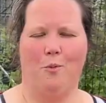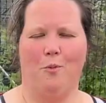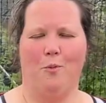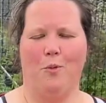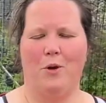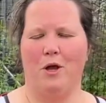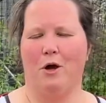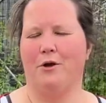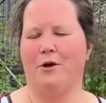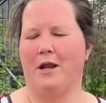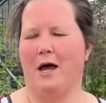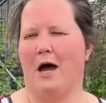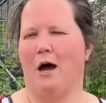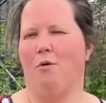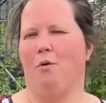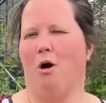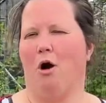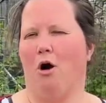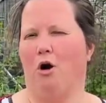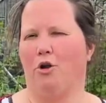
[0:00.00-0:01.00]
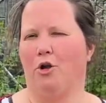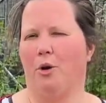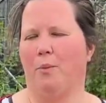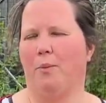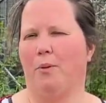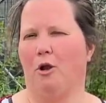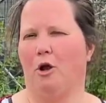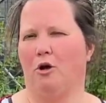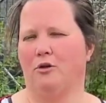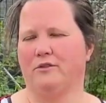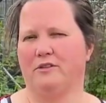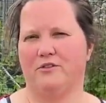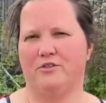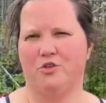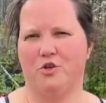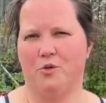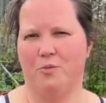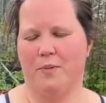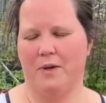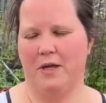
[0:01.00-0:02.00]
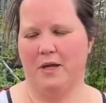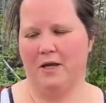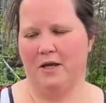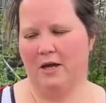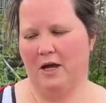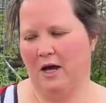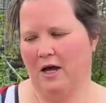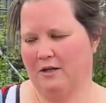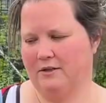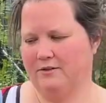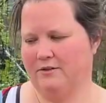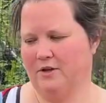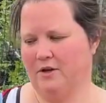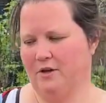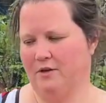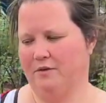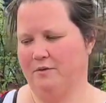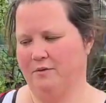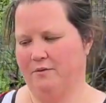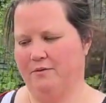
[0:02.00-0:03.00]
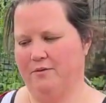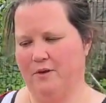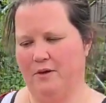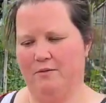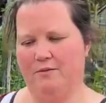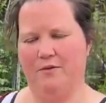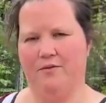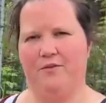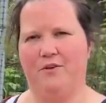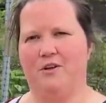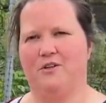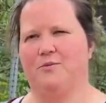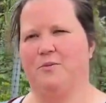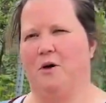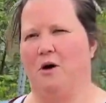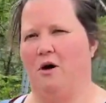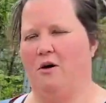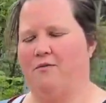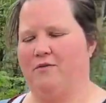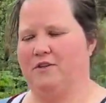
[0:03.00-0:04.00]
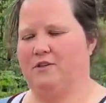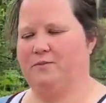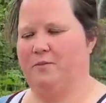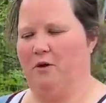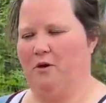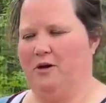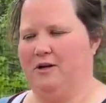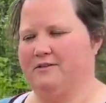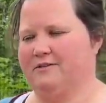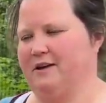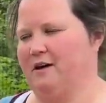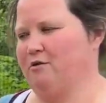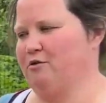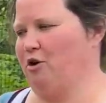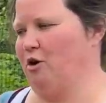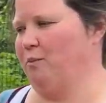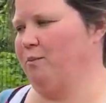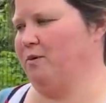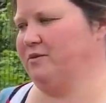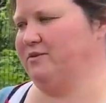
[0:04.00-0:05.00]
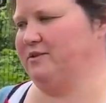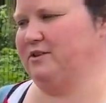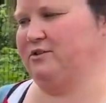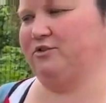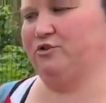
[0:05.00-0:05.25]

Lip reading: We are now on plot 2B, and the first part of this plot is our composting